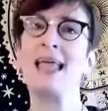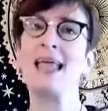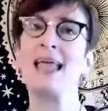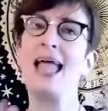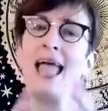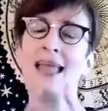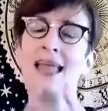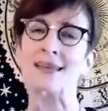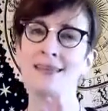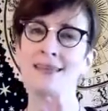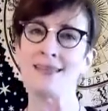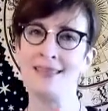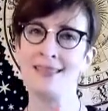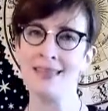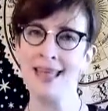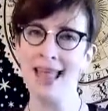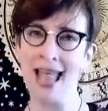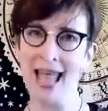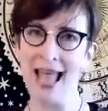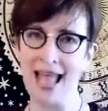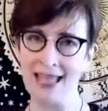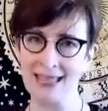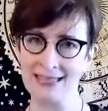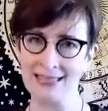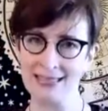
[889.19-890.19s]
And
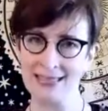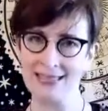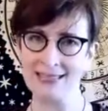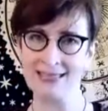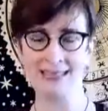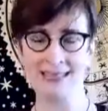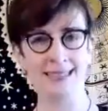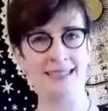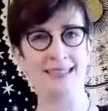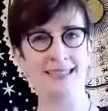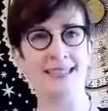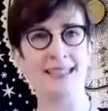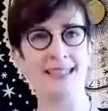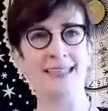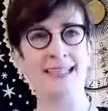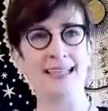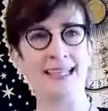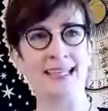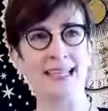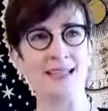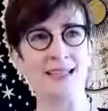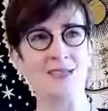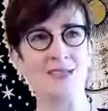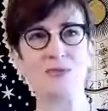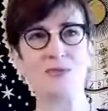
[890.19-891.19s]
that
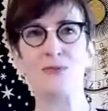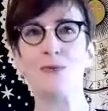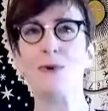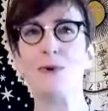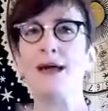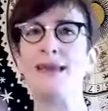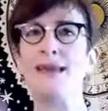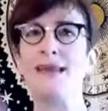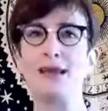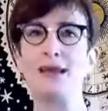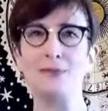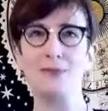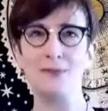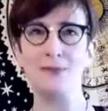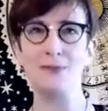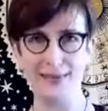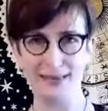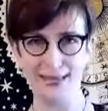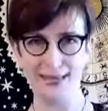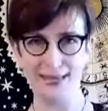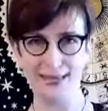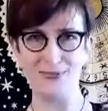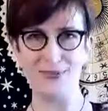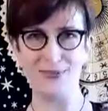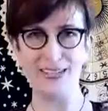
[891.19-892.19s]
is what I wanted
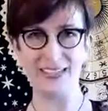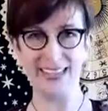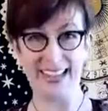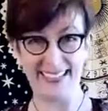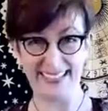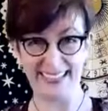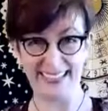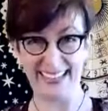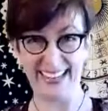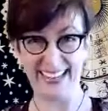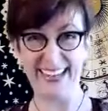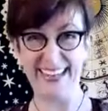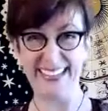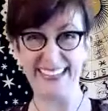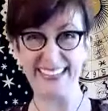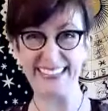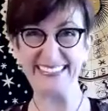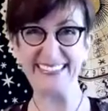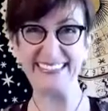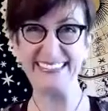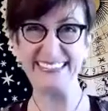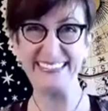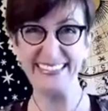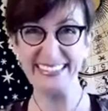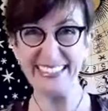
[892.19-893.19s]
to put out there
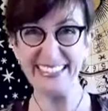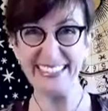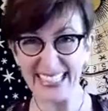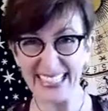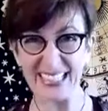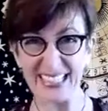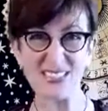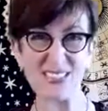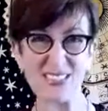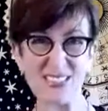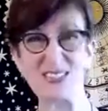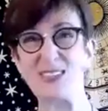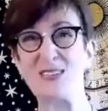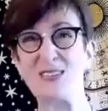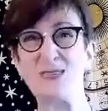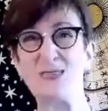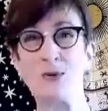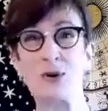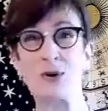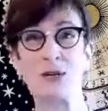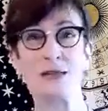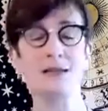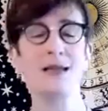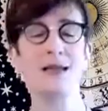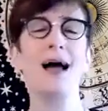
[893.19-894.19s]
into the
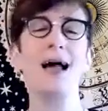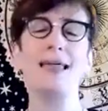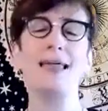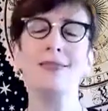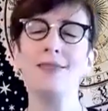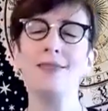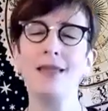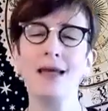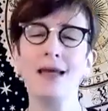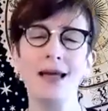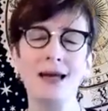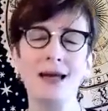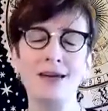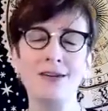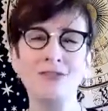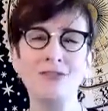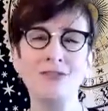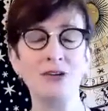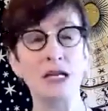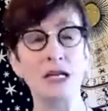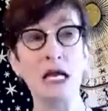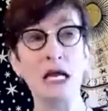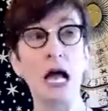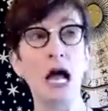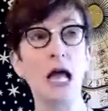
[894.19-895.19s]
world. I love
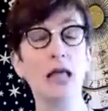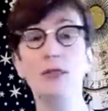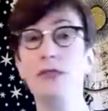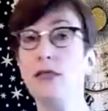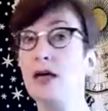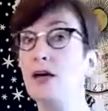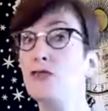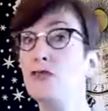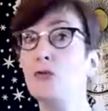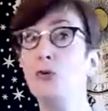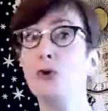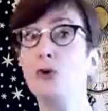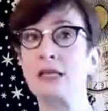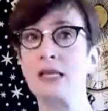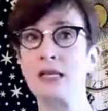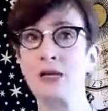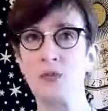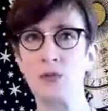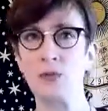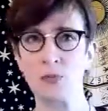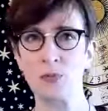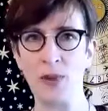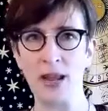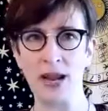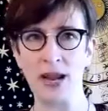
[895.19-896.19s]
working
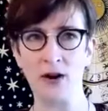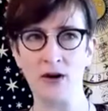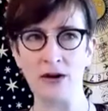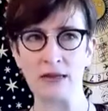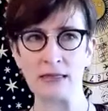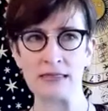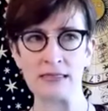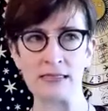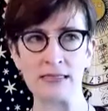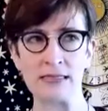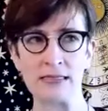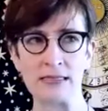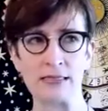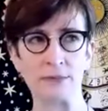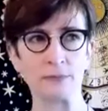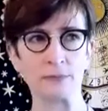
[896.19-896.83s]
with parents